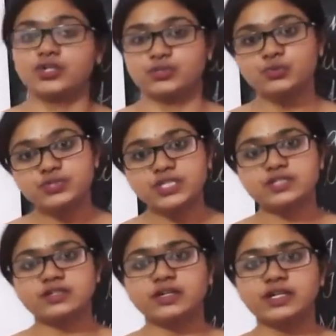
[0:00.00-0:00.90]
two
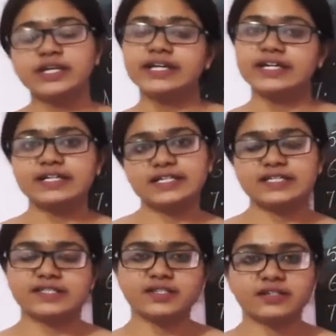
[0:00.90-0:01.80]
sister. Is
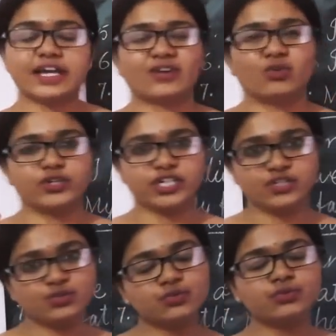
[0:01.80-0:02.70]
it according
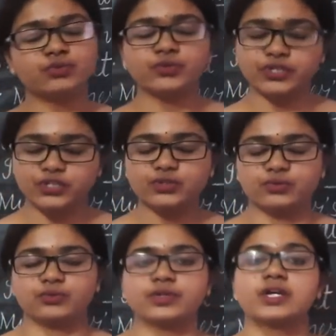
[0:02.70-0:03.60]
to
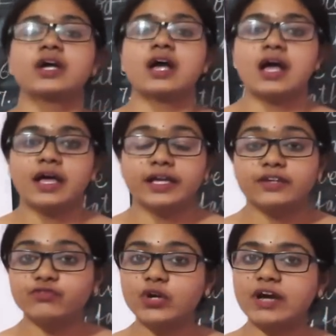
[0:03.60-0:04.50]
you?
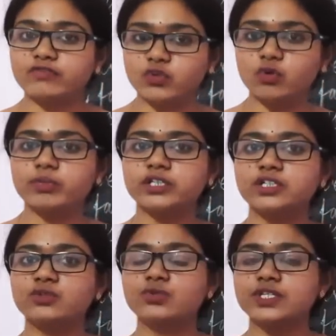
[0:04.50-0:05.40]
If you have no brother,
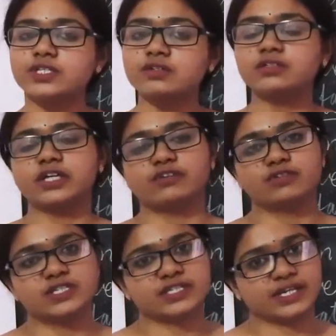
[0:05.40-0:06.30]
no sister, then you will
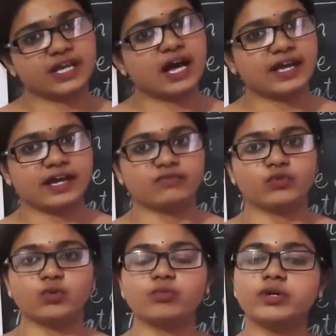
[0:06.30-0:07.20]
say, I have
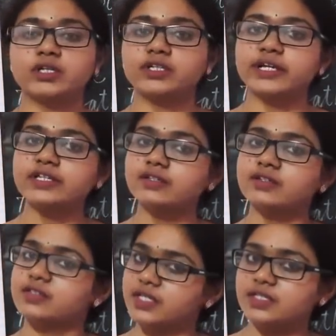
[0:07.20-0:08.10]
no brother and
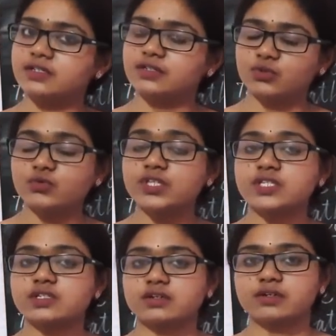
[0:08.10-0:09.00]
no
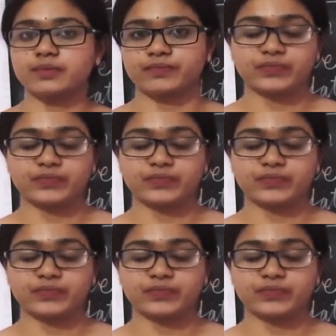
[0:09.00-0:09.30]
sister.